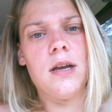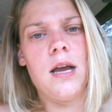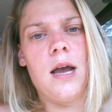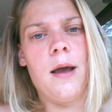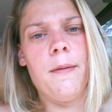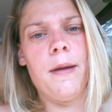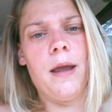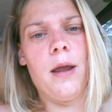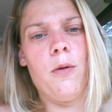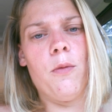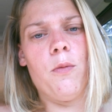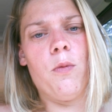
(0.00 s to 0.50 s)
I
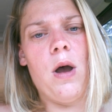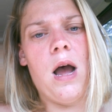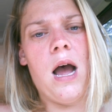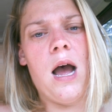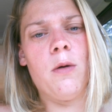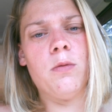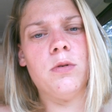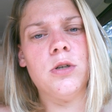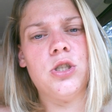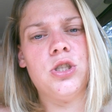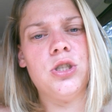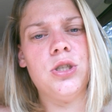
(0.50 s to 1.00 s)
mean, why
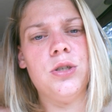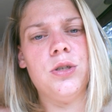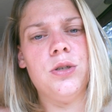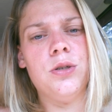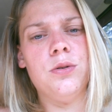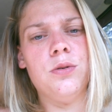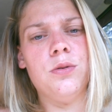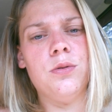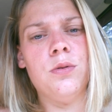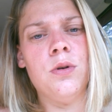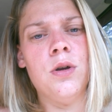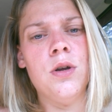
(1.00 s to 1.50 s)
would
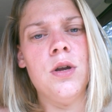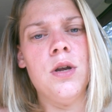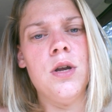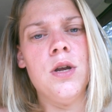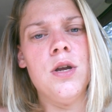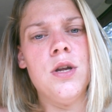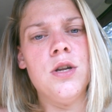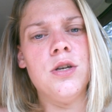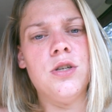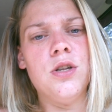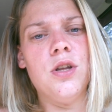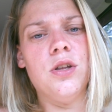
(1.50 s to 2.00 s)
you
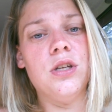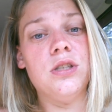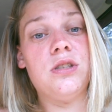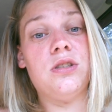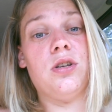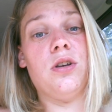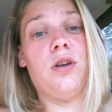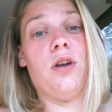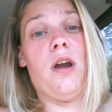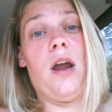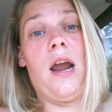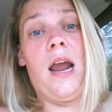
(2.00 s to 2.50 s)
do this
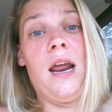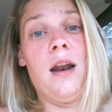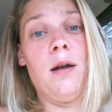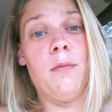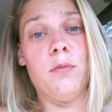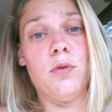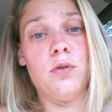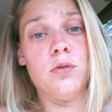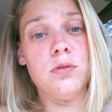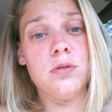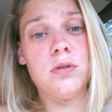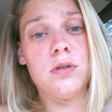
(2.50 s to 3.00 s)
to your
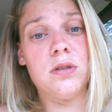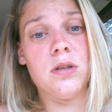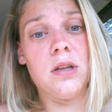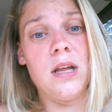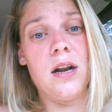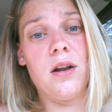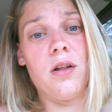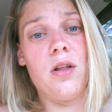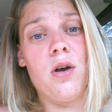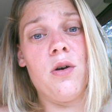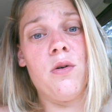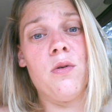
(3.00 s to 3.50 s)
animals, let
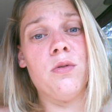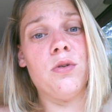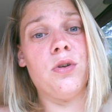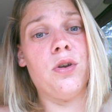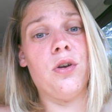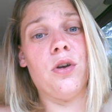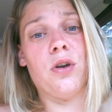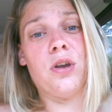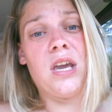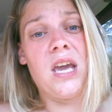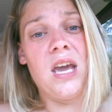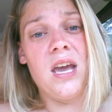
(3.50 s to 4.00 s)
alone
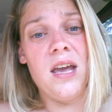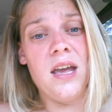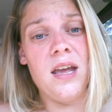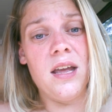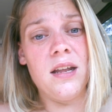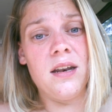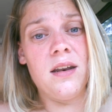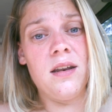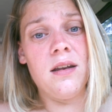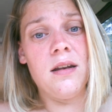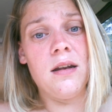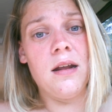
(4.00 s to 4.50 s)
your
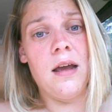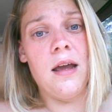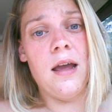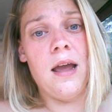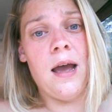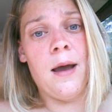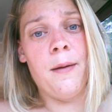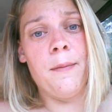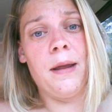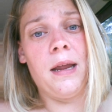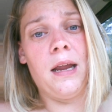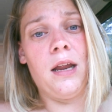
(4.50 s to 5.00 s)
kid?
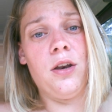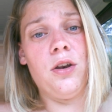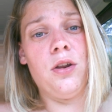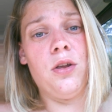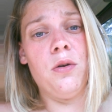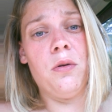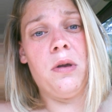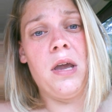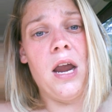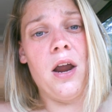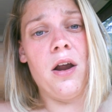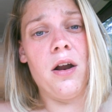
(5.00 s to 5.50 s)
I mean,
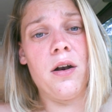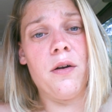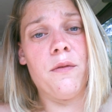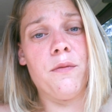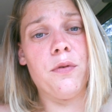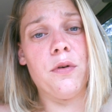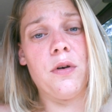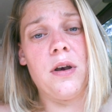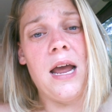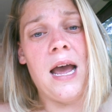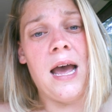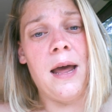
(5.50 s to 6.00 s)
you carried them
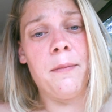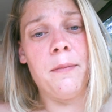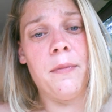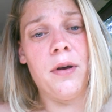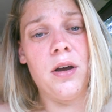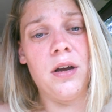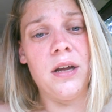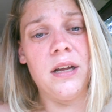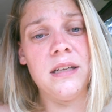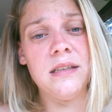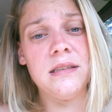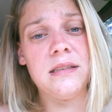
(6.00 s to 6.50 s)
for 9
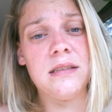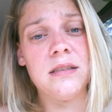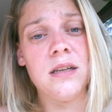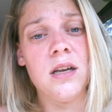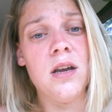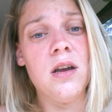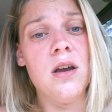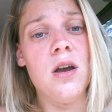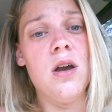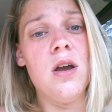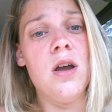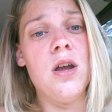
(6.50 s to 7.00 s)
months.
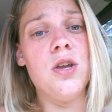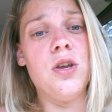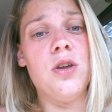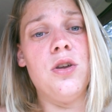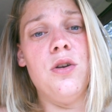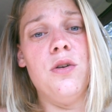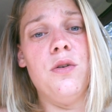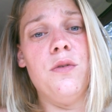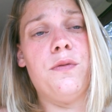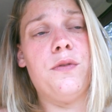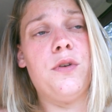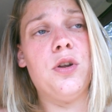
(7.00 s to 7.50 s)

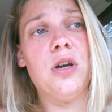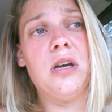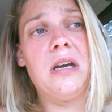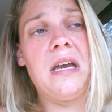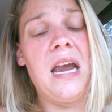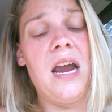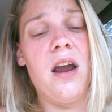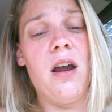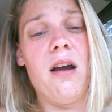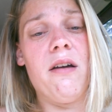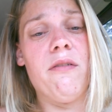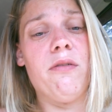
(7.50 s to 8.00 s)
You've took
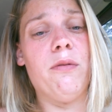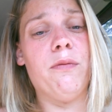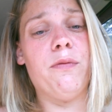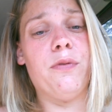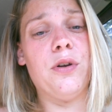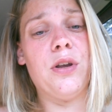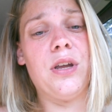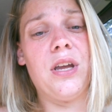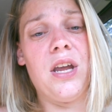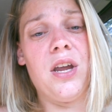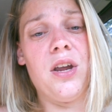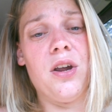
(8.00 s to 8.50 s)
care of them
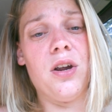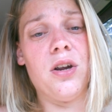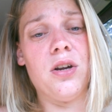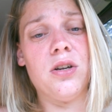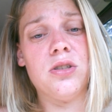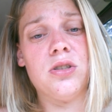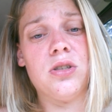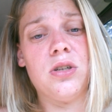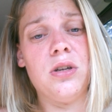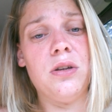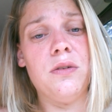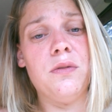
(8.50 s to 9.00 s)
for
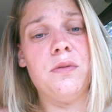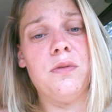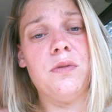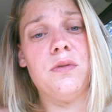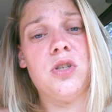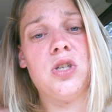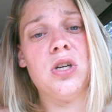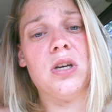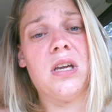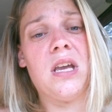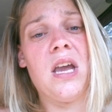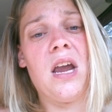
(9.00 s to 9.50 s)
years. You've
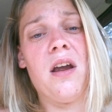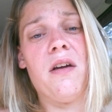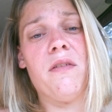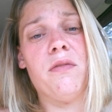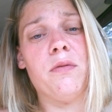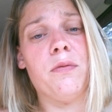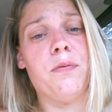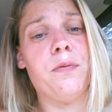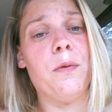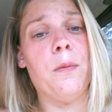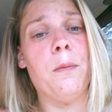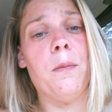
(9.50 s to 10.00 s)
took care of
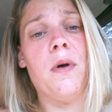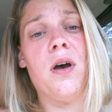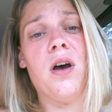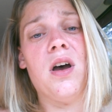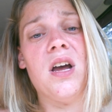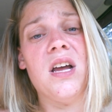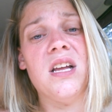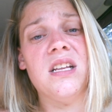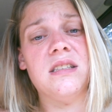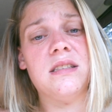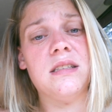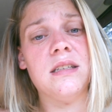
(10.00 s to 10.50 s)
them for
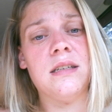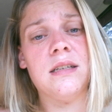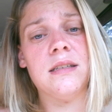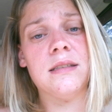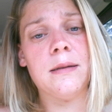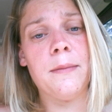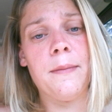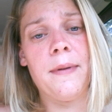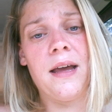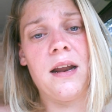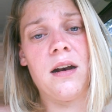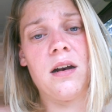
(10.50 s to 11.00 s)
months. It
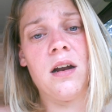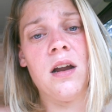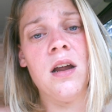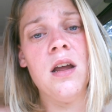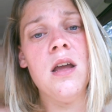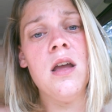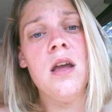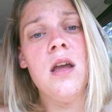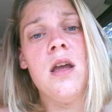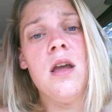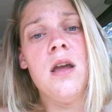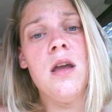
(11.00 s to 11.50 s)
doesn't matter
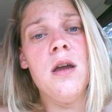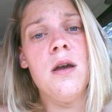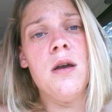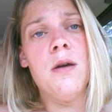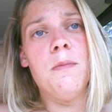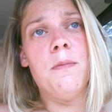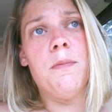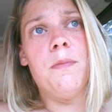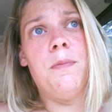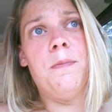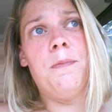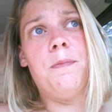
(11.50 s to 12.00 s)

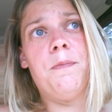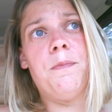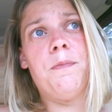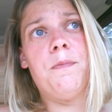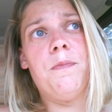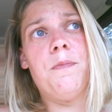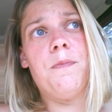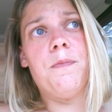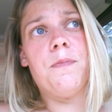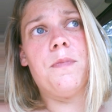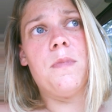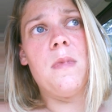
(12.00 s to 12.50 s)

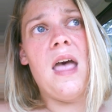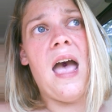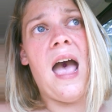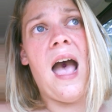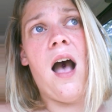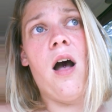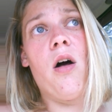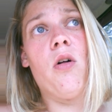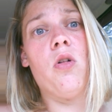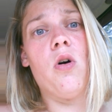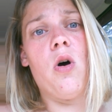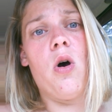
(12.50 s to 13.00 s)

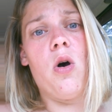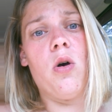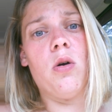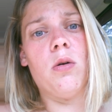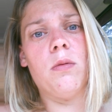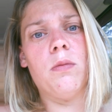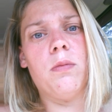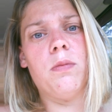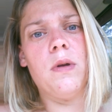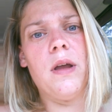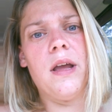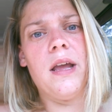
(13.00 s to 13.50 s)
how
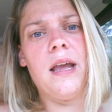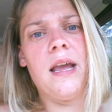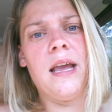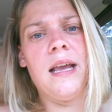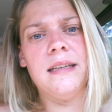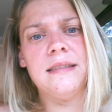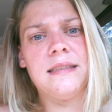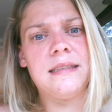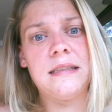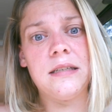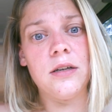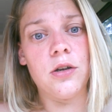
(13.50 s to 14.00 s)
long.
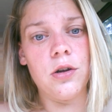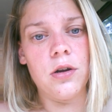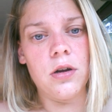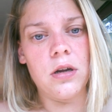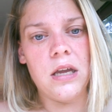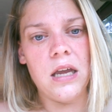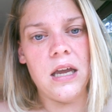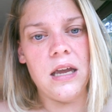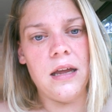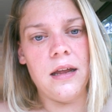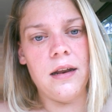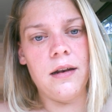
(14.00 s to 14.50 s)
He's still your
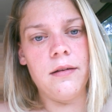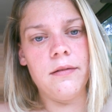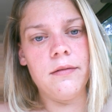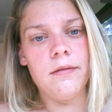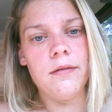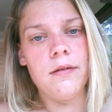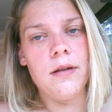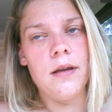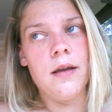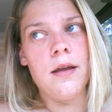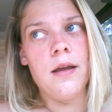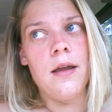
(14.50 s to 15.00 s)
kid.
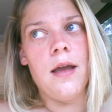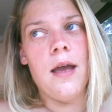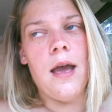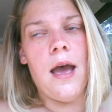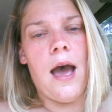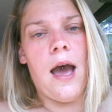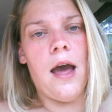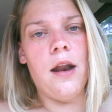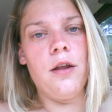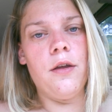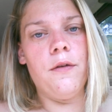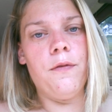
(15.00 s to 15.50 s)

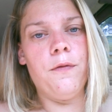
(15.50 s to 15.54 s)
How do you